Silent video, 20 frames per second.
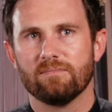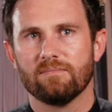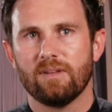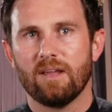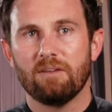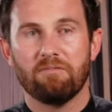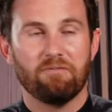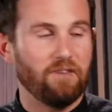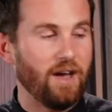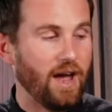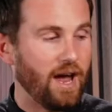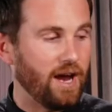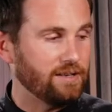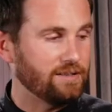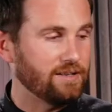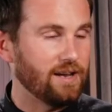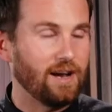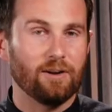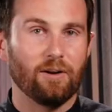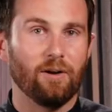In fact,
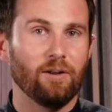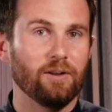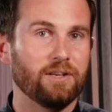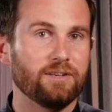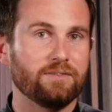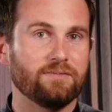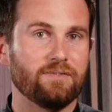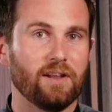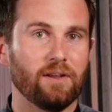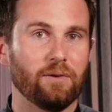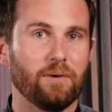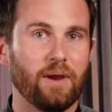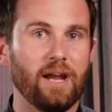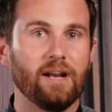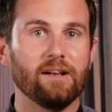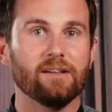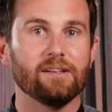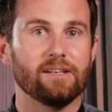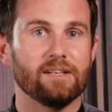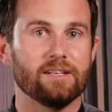not all his fellow
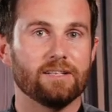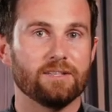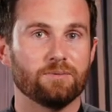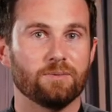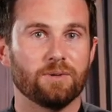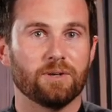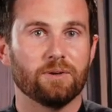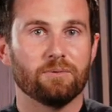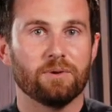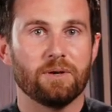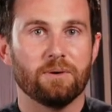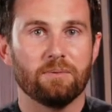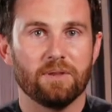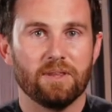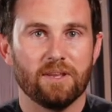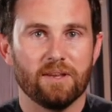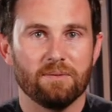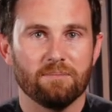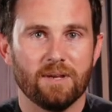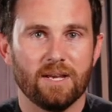Anglicans would agree
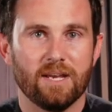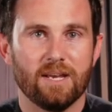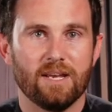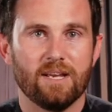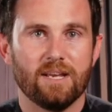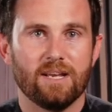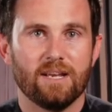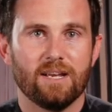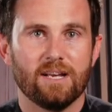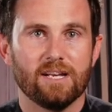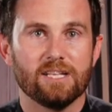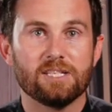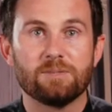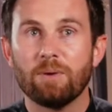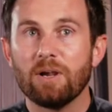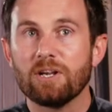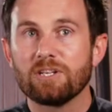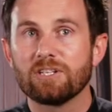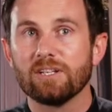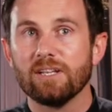with him,
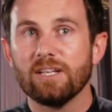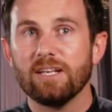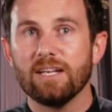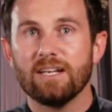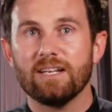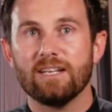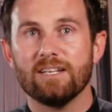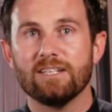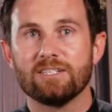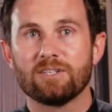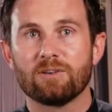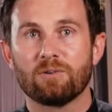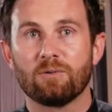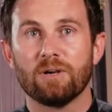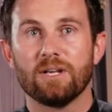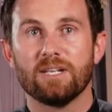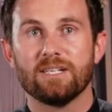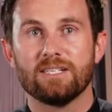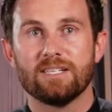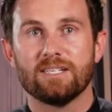especially in his
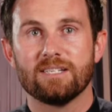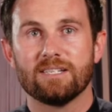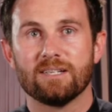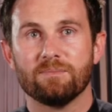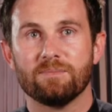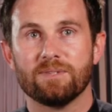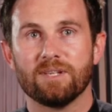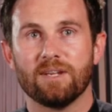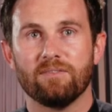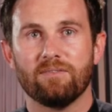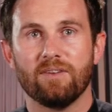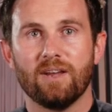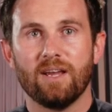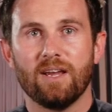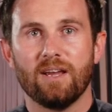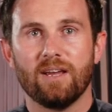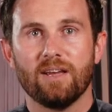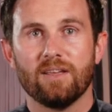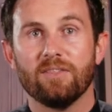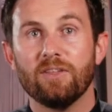criticisms of
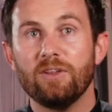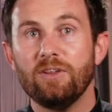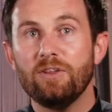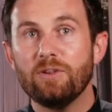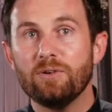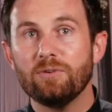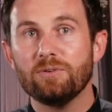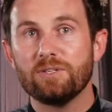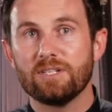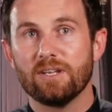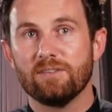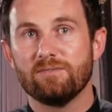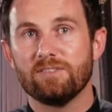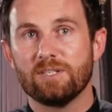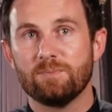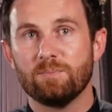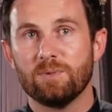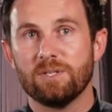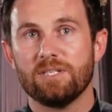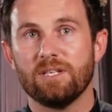the use of
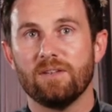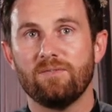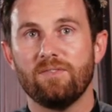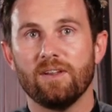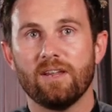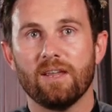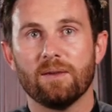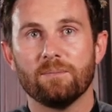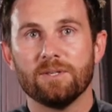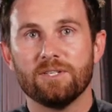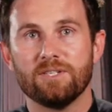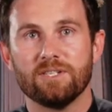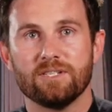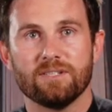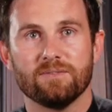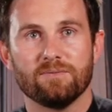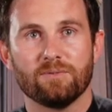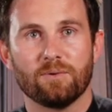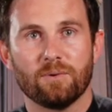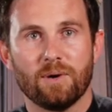specific images
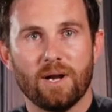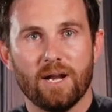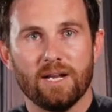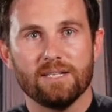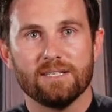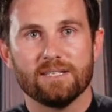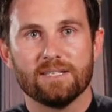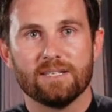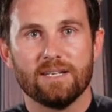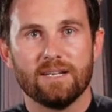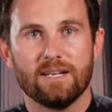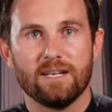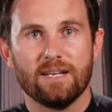of Christ.